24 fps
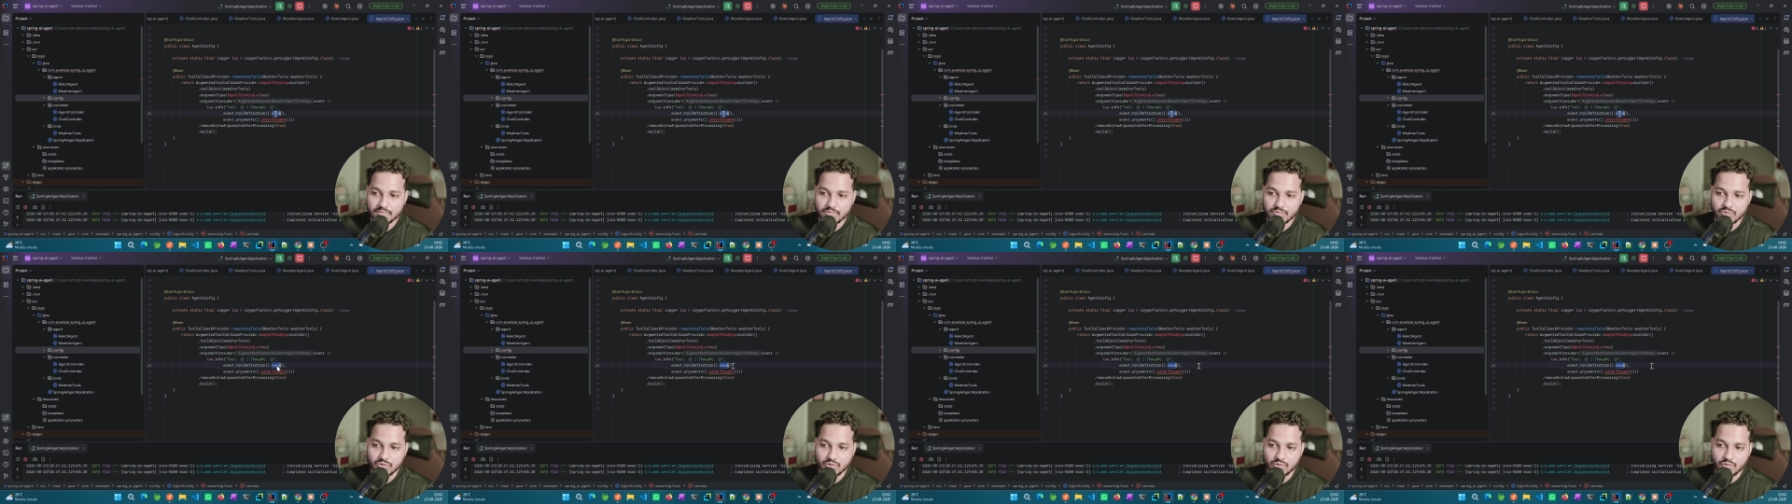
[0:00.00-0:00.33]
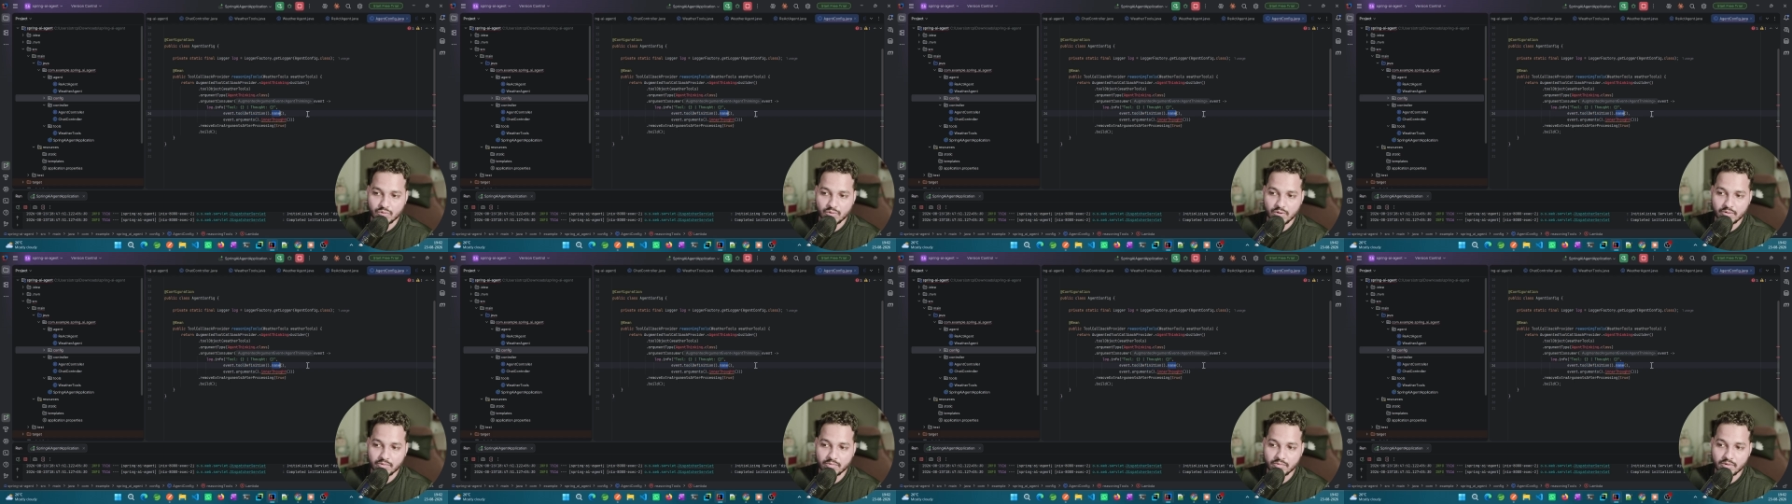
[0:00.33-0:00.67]
So
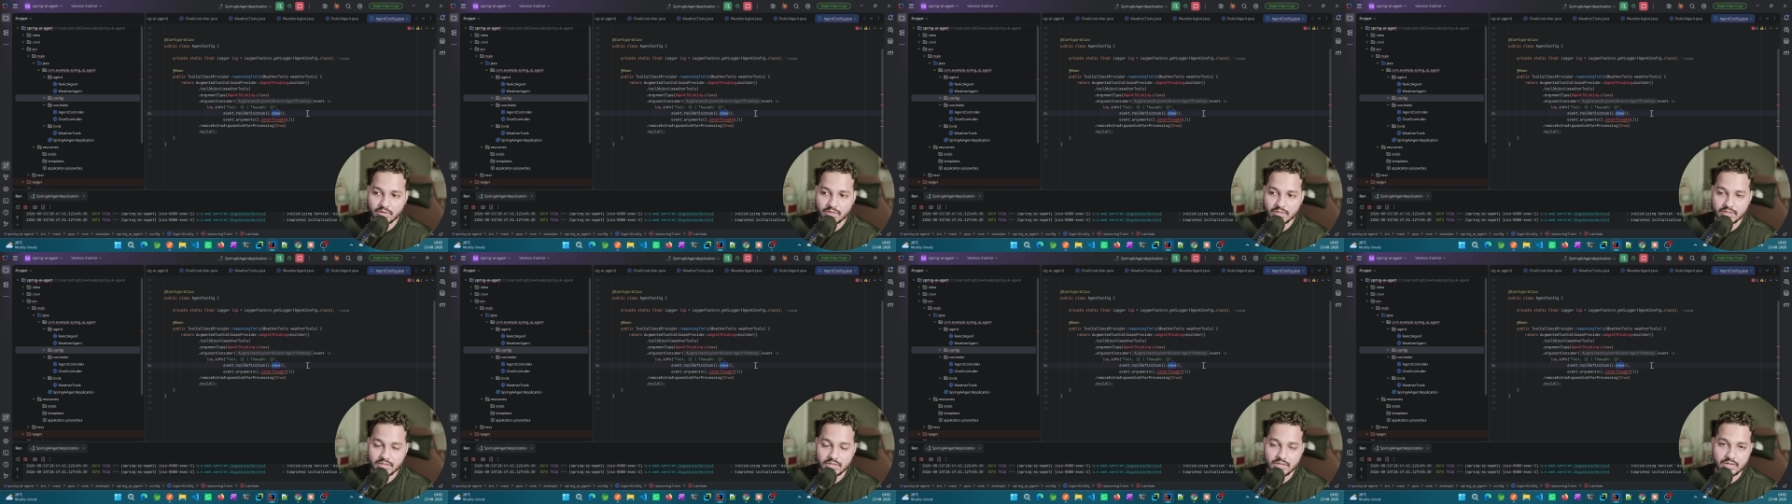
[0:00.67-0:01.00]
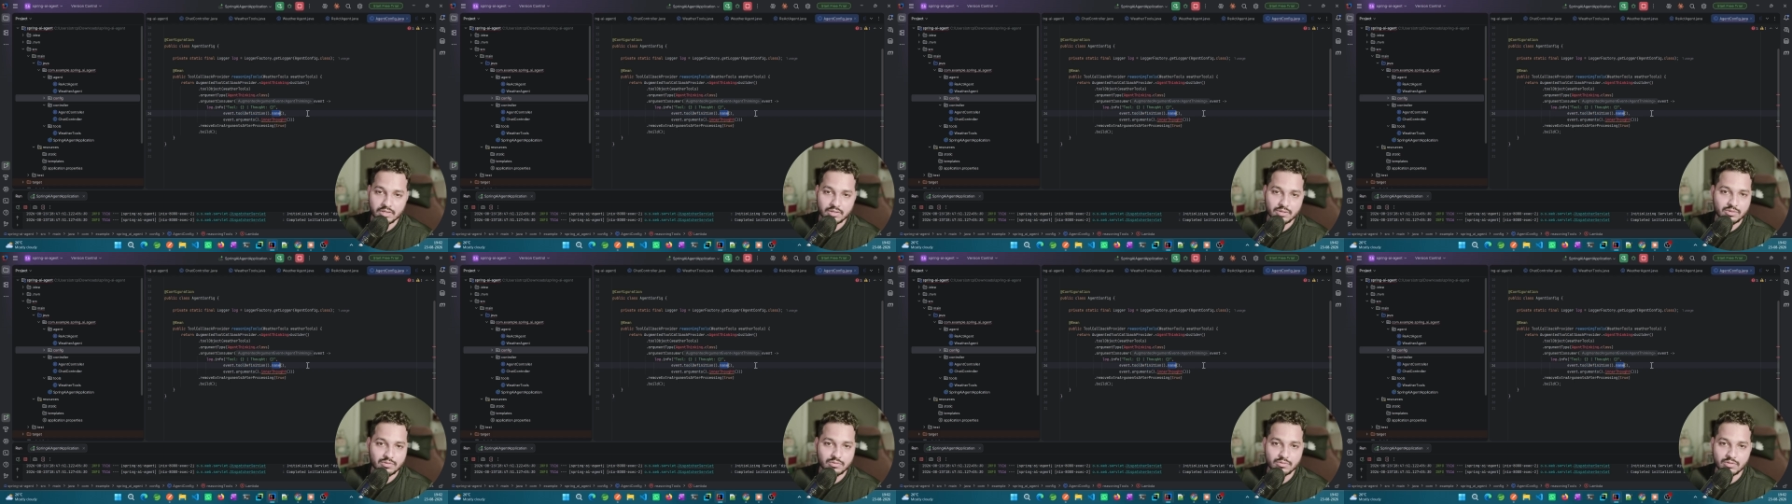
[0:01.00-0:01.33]
what will be
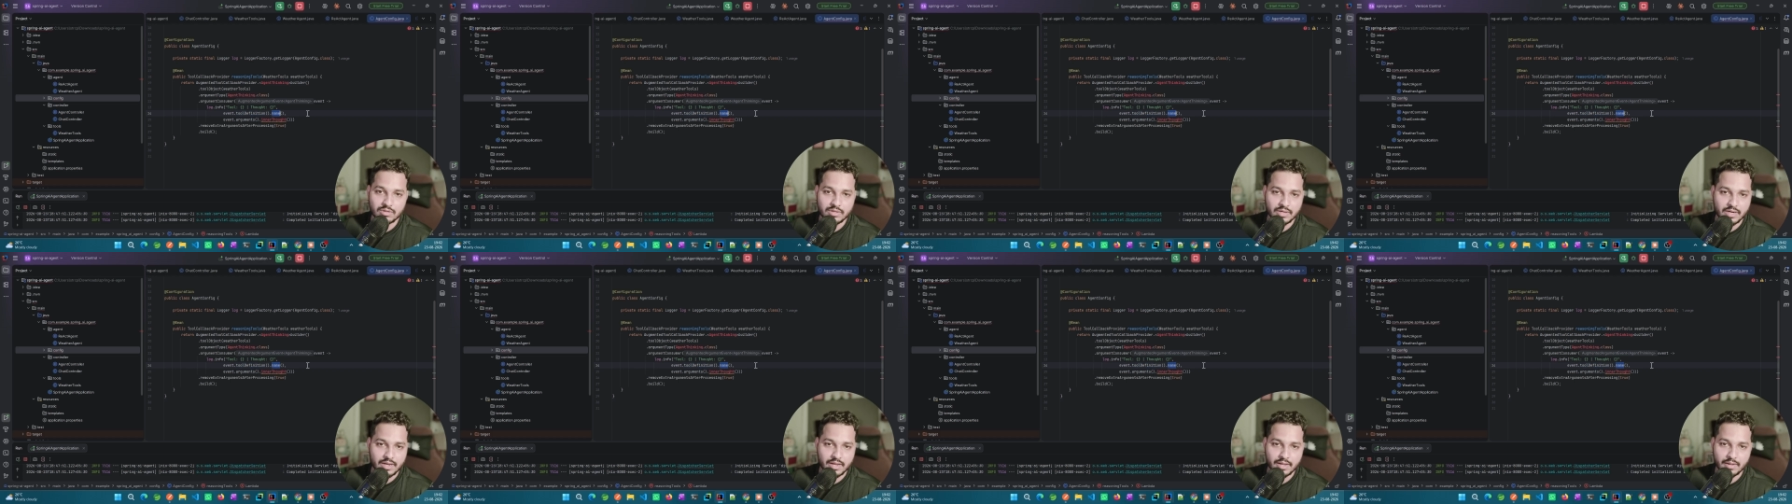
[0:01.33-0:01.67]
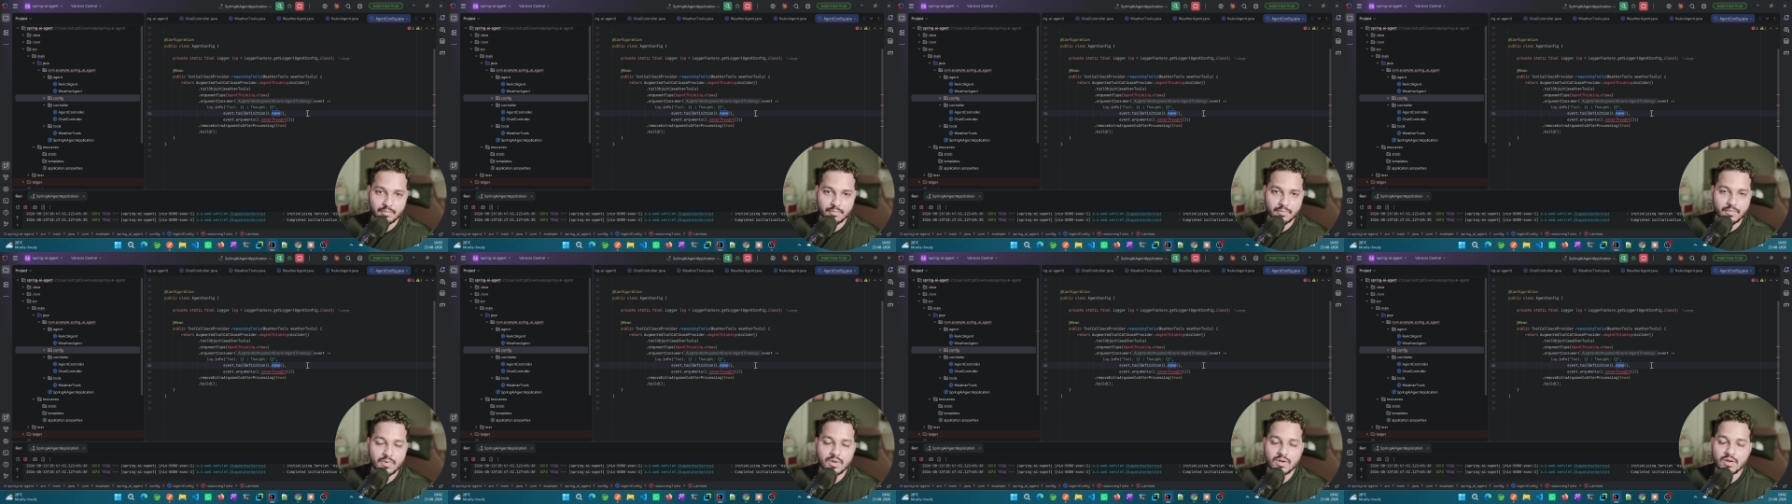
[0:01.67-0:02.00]
the tool
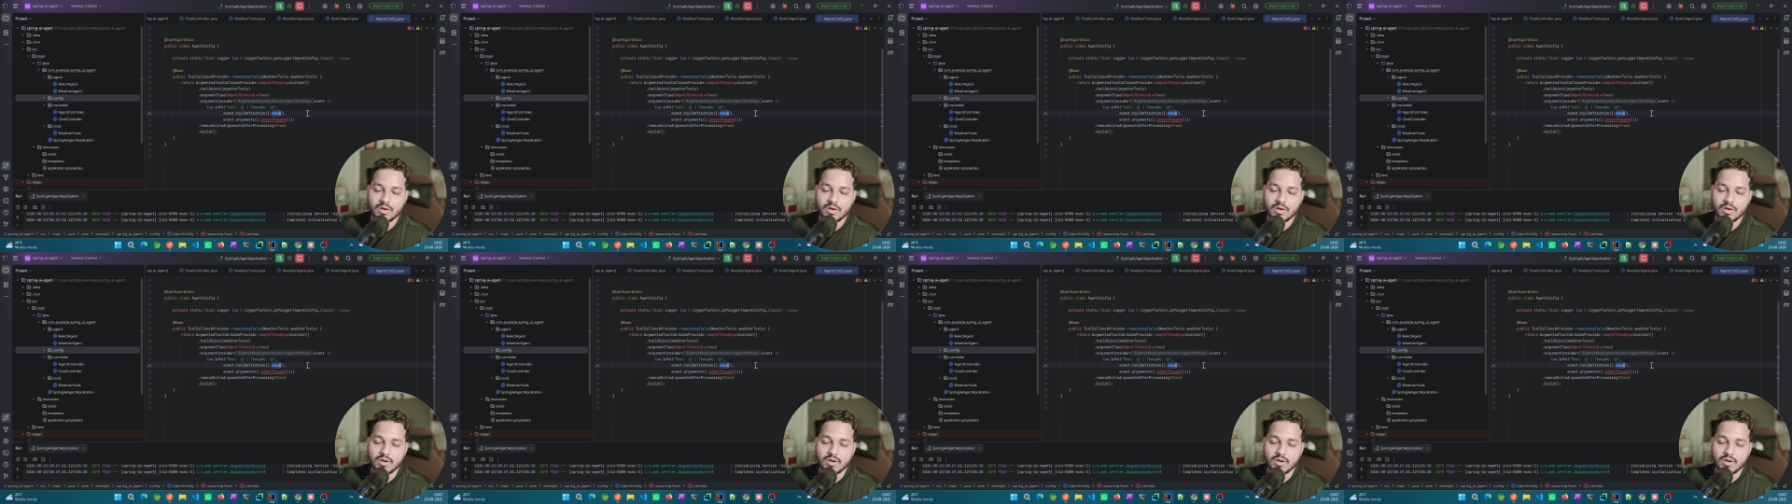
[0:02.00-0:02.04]
name